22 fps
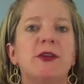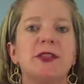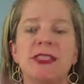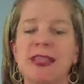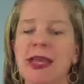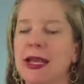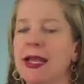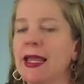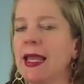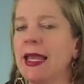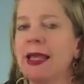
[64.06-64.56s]

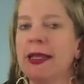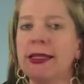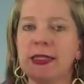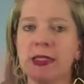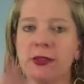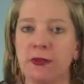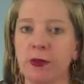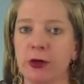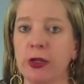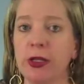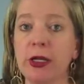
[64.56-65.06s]
decades,
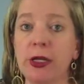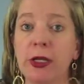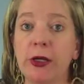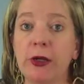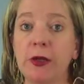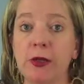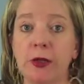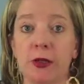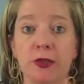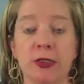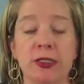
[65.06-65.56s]
for
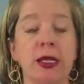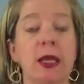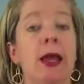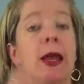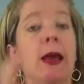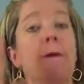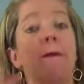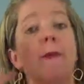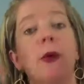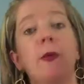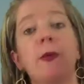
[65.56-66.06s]
years,
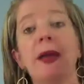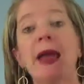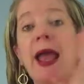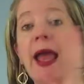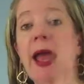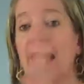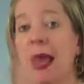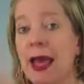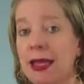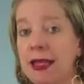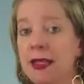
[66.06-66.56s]
but we
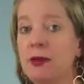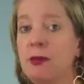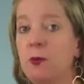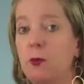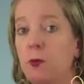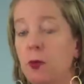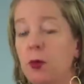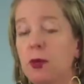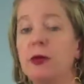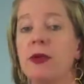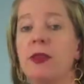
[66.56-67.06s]

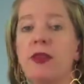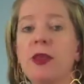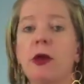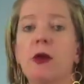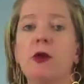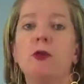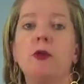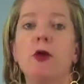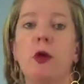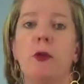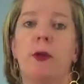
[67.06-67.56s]
weren't
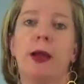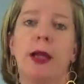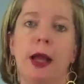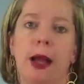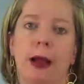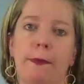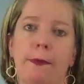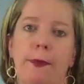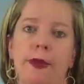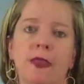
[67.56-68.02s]
there growing up.